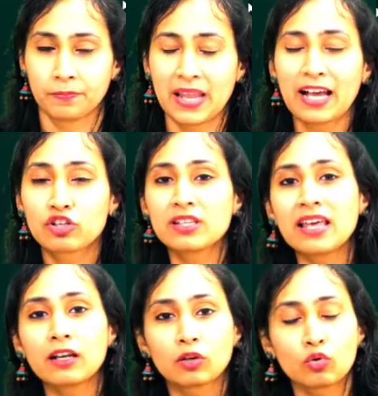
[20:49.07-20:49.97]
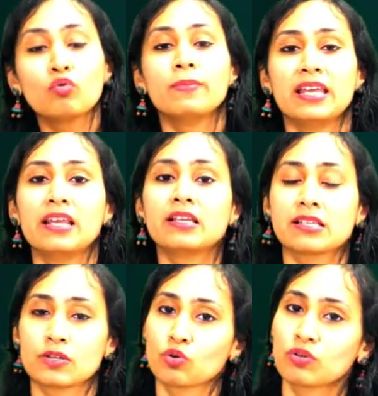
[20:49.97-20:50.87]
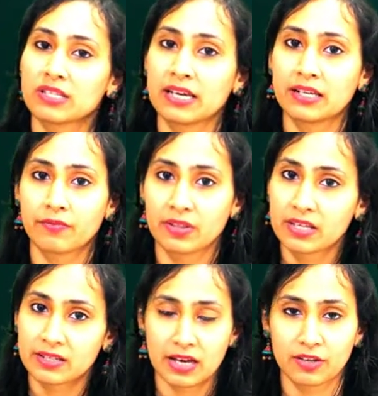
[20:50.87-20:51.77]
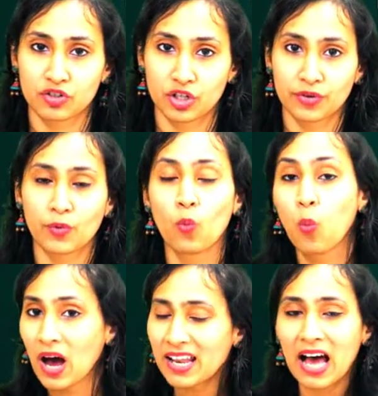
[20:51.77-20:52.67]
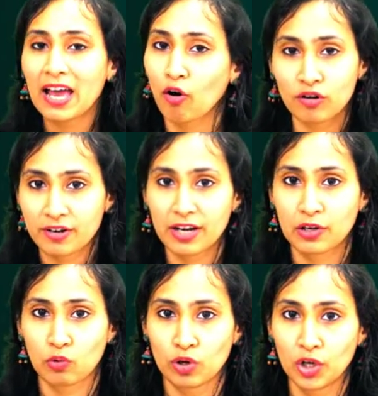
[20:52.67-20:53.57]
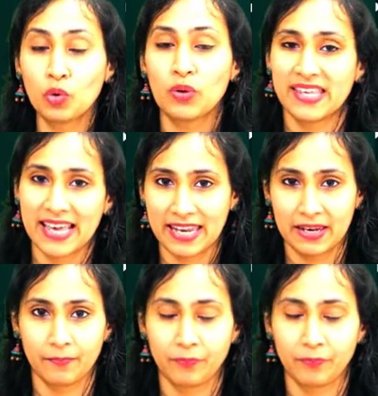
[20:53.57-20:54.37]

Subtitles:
Actually, there are 2 meanings associated with this kanji. One I already told you, yen.